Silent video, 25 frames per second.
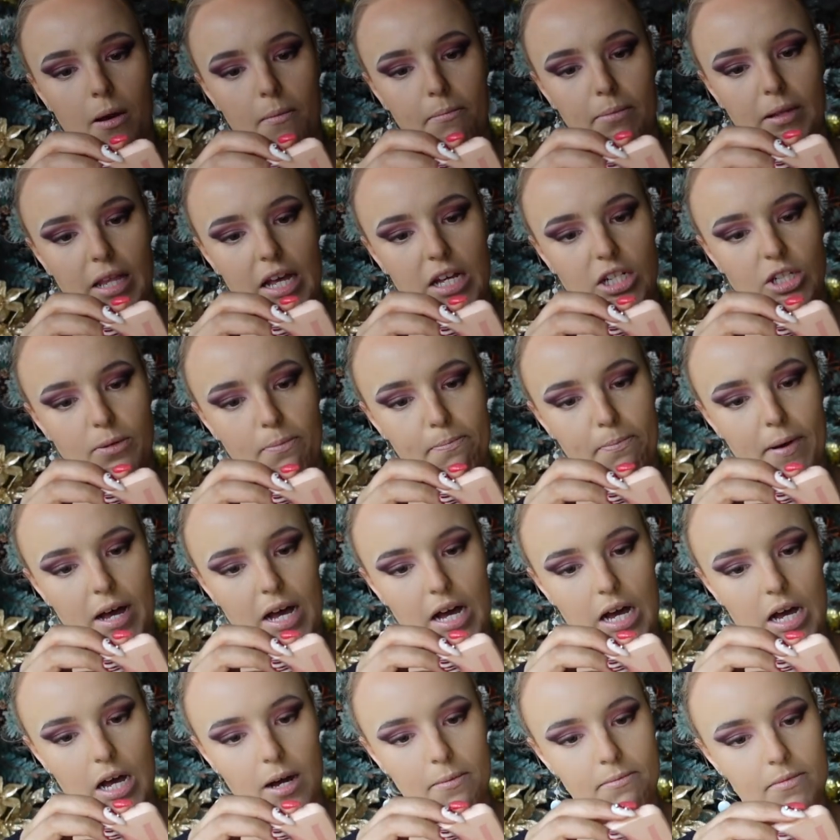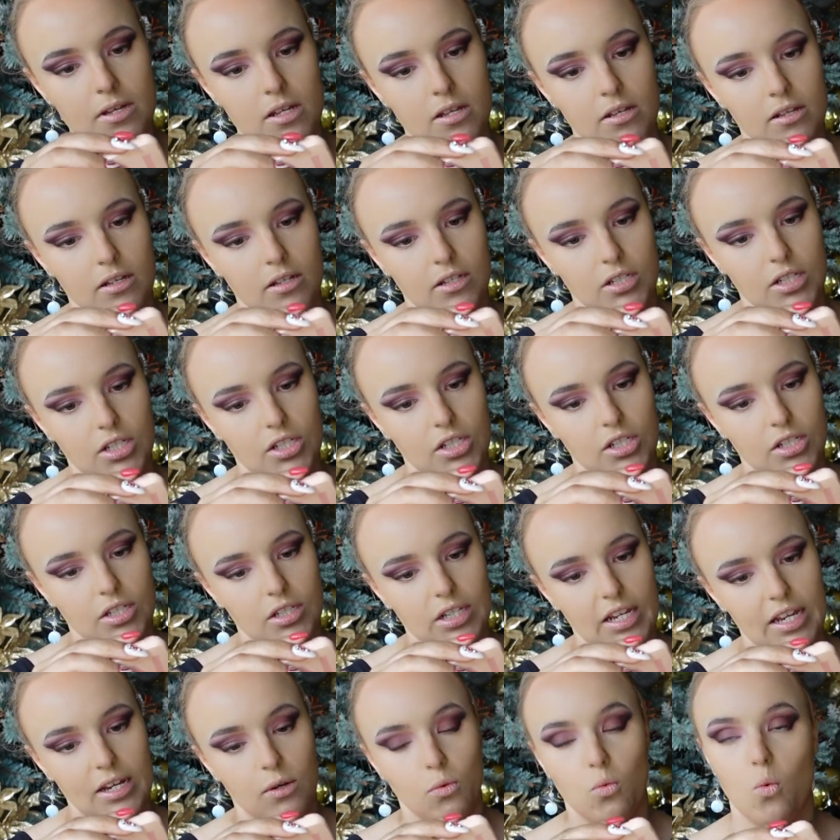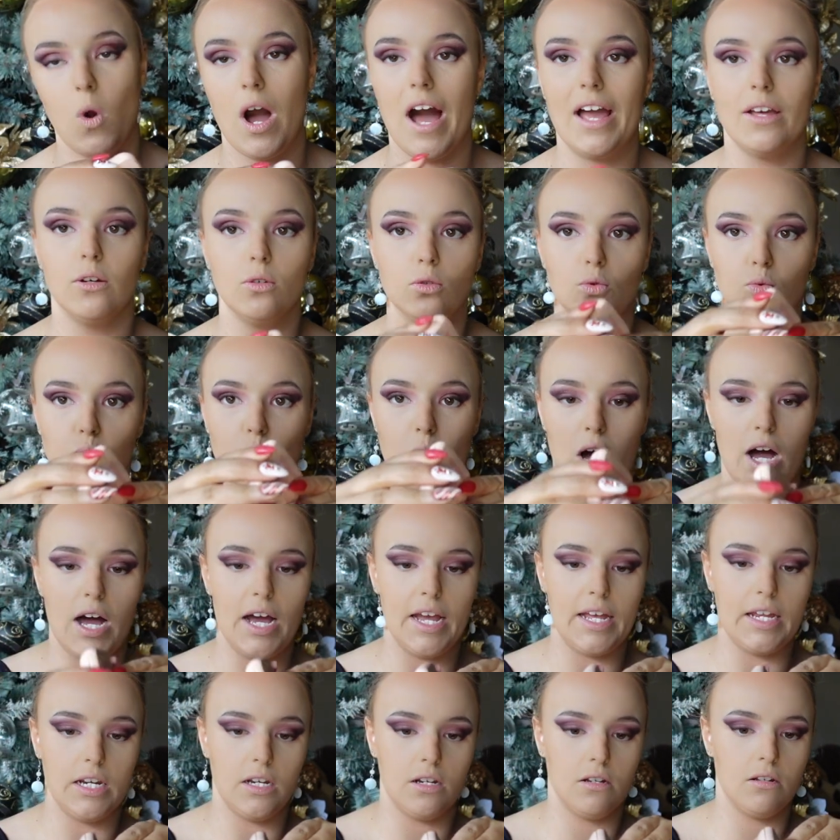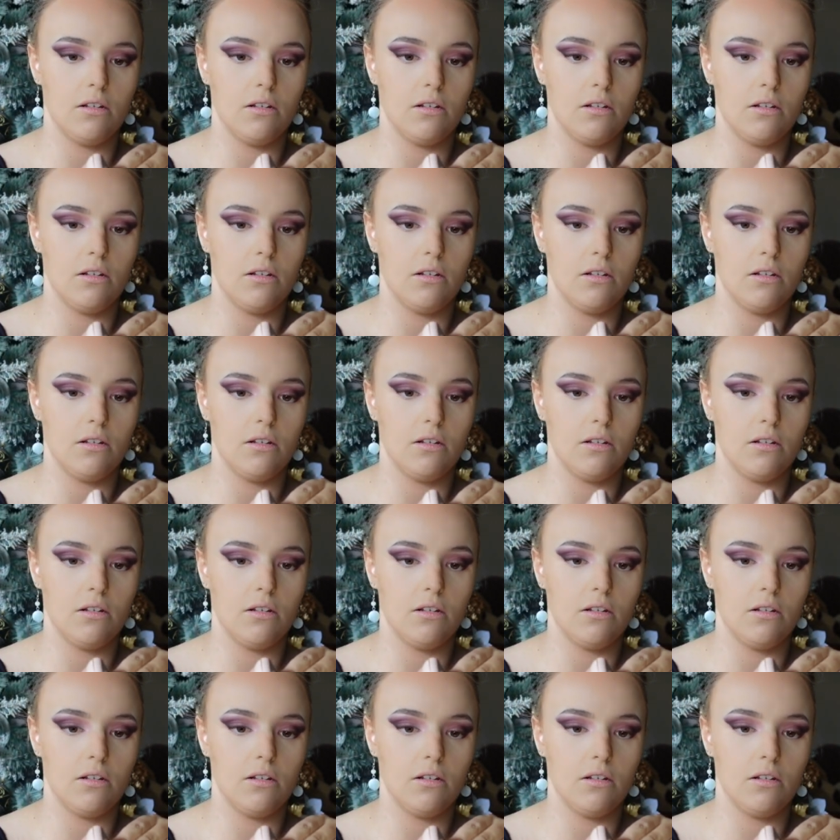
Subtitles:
Black Balm in Wild Wine.